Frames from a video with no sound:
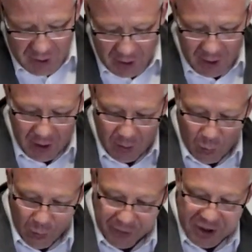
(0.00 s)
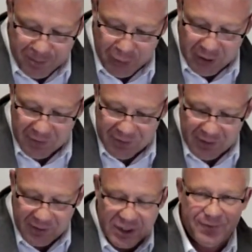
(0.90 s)
once put it,
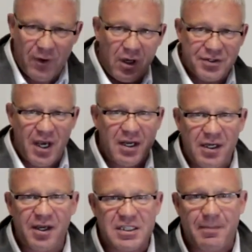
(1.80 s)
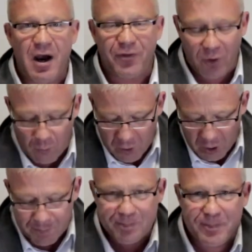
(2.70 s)
these false ideas about the
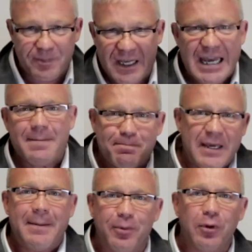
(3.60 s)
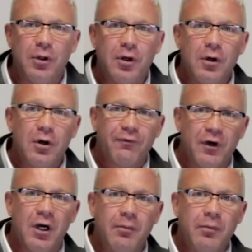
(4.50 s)
world keep people
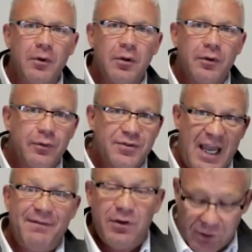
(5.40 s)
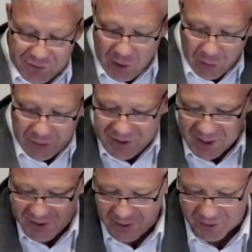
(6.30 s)
from saving their soul. He
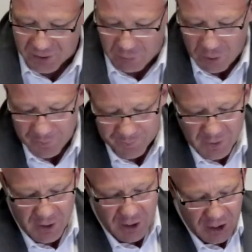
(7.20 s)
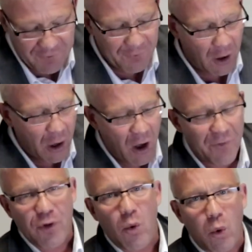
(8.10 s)
says this, quote, "If all
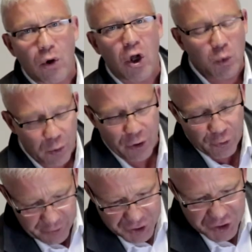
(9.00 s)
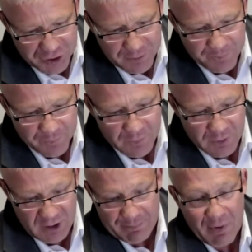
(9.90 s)
the world were Christian,
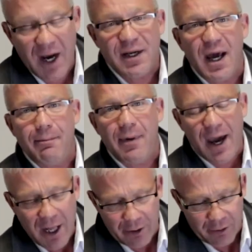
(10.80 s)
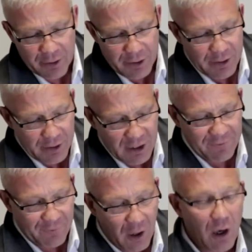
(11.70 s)
it might not matter
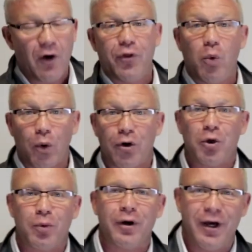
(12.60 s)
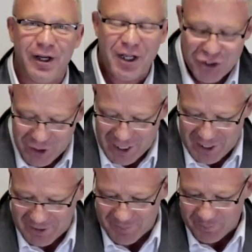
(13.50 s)
if all the world were
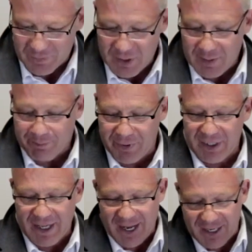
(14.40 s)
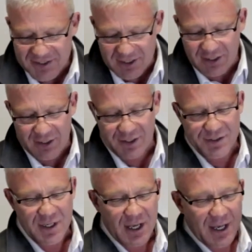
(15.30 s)
uneducated. But as it
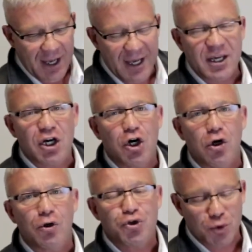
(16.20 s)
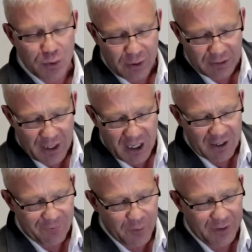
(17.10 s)
is, a cultural
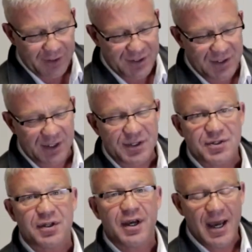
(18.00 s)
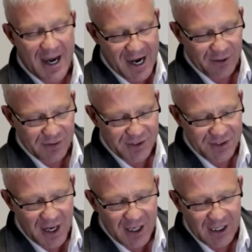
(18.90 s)
life will exist
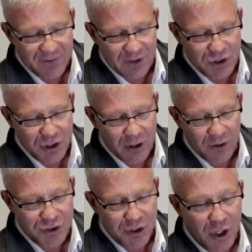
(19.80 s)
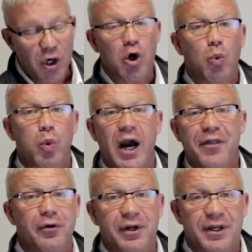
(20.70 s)
outside the church,
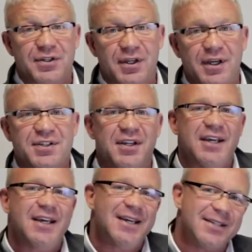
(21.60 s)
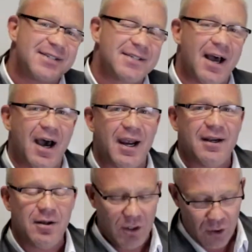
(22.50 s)
whether it exists
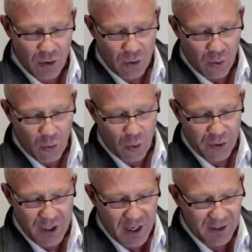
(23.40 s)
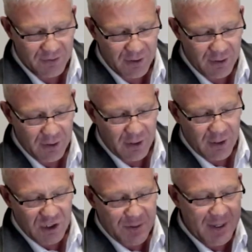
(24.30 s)
inside or not.
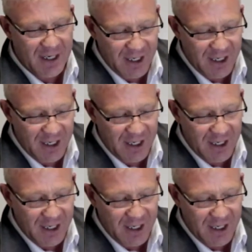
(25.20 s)
To be